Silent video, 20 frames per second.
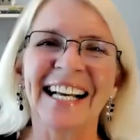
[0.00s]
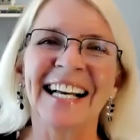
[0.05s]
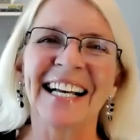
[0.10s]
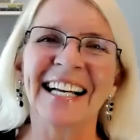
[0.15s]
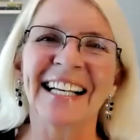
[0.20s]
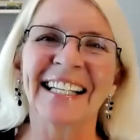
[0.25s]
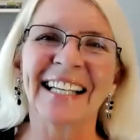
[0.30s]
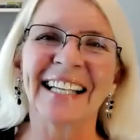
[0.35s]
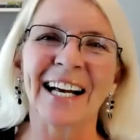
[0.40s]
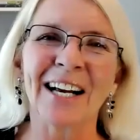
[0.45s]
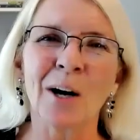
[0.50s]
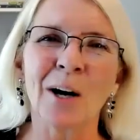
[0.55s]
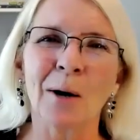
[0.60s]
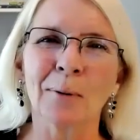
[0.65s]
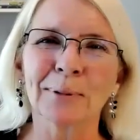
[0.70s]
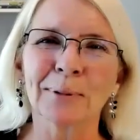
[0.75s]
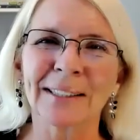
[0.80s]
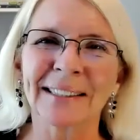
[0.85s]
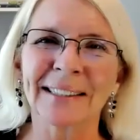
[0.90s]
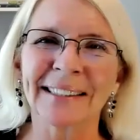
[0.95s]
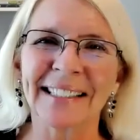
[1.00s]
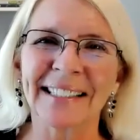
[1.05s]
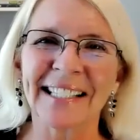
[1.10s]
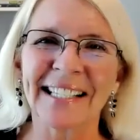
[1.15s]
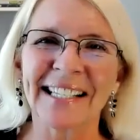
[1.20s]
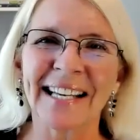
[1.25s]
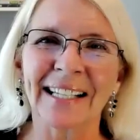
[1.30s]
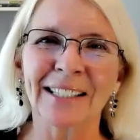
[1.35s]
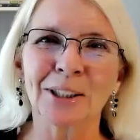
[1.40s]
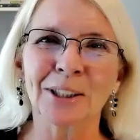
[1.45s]
And I hope to see
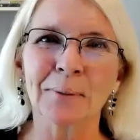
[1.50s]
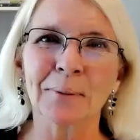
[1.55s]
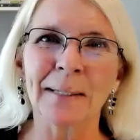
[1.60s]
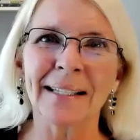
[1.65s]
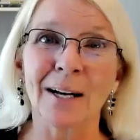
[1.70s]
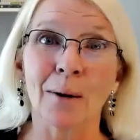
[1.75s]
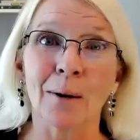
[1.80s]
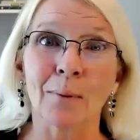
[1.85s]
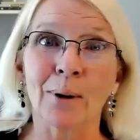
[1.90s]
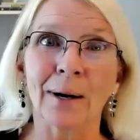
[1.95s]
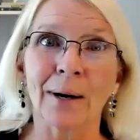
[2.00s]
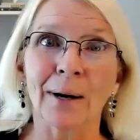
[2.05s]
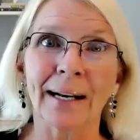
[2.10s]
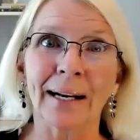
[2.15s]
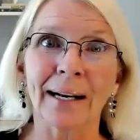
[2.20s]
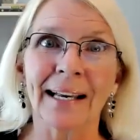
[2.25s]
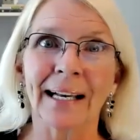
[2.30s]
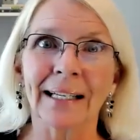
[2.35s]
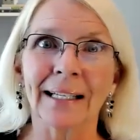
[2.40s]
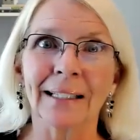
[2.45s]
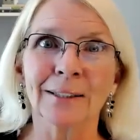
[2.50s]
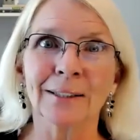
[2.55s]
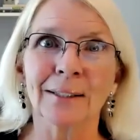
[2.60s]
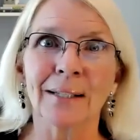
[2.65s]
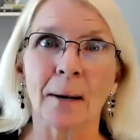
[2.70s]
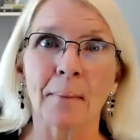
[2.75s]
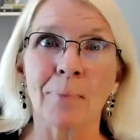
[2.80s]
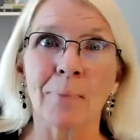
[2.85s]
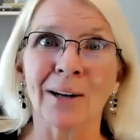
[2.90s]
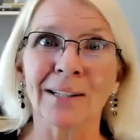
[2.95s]
you next week. We're going to get
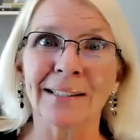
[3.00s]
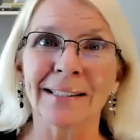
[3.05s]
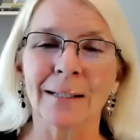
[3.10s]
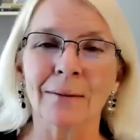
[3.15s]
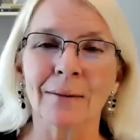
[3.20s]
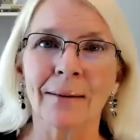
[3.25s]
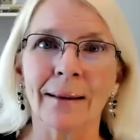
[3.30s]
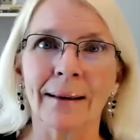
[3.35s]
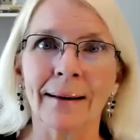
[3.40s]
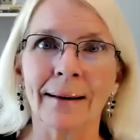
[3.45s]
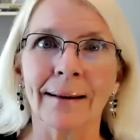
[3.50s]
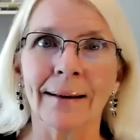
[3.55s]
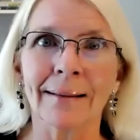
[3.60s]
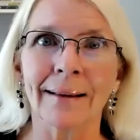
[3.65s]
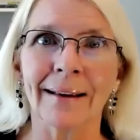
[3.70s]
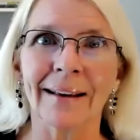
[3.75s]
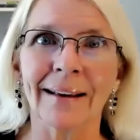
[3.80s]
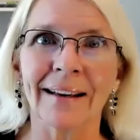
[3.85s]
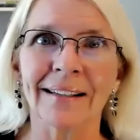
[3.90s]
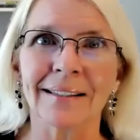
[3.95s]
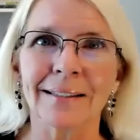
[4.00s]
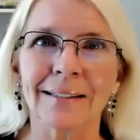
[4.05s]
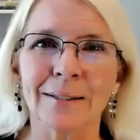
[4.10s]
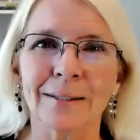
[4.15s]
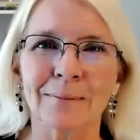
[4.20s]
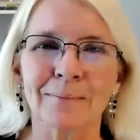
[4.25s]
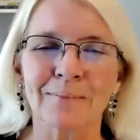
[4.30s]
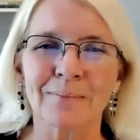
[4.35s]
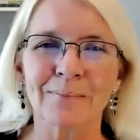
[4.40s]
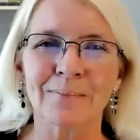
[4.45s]
into the positive thinking
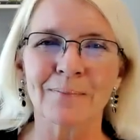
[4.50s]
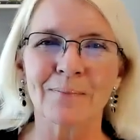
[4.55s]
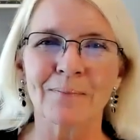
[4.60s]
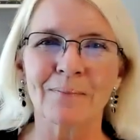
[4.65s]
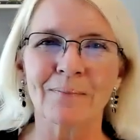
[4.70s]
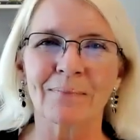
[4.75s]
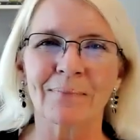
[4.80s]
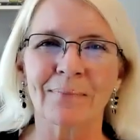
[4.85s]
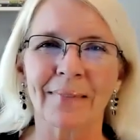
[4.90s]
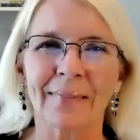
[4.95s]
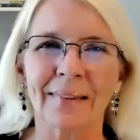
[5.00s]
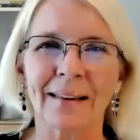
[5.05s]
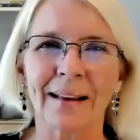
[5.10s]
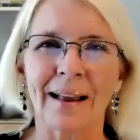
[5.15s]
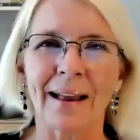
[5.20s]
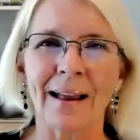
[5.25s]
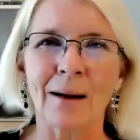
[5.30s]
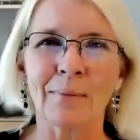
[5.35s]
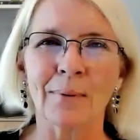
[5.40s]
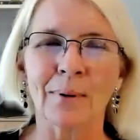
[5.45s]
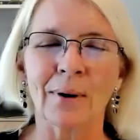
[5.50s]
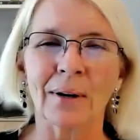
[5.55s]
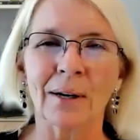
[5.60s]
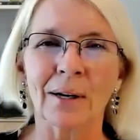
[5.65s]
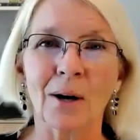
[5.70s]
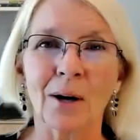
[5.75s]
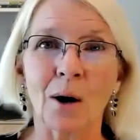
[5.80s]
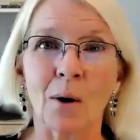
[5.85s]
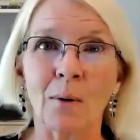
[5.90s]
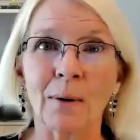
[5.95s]
things. And
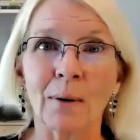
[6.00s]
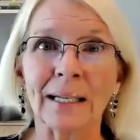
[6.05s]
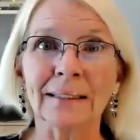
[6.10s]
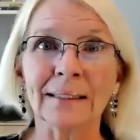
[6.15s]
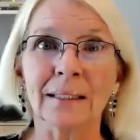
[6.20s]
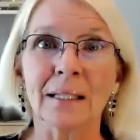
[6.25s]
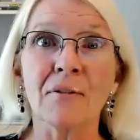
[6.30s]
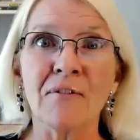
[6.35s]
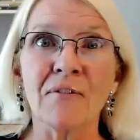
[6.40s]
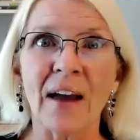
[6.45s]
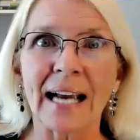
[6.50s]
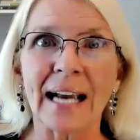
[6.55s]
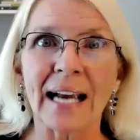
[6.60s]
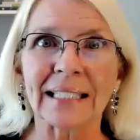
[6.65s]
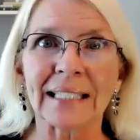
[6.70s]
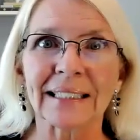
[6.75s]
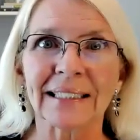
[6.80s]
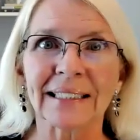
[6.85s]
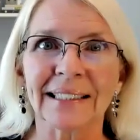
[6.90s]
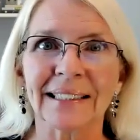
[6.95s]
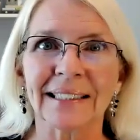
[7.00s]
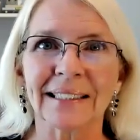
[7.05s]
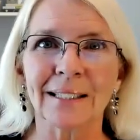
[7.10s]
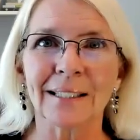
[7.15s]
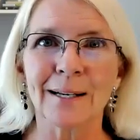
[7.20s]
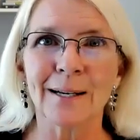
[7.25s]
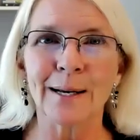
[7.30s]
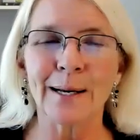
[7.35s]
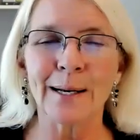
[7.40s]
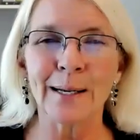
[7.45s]
we're going to go into the
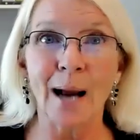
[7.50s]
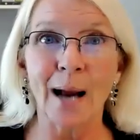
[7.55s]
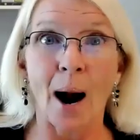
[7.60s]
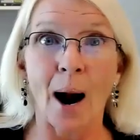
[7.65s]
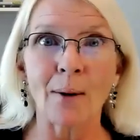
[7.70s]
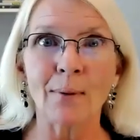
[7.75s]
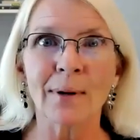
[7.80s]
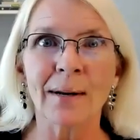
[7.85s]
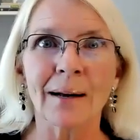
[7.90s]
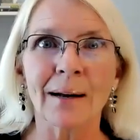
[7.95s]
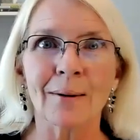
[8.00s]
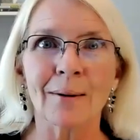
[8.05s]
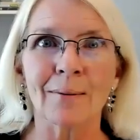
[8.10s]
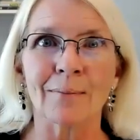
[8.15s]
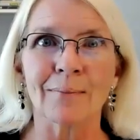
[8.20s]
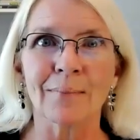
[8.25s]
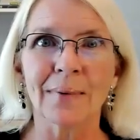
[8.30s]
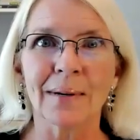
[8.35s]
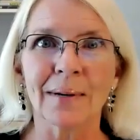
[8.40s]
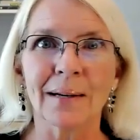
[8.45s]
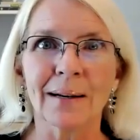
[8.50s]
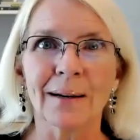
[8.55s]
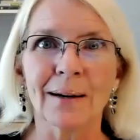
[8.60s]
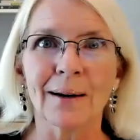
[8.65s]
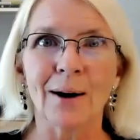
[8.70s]
facts and the outcome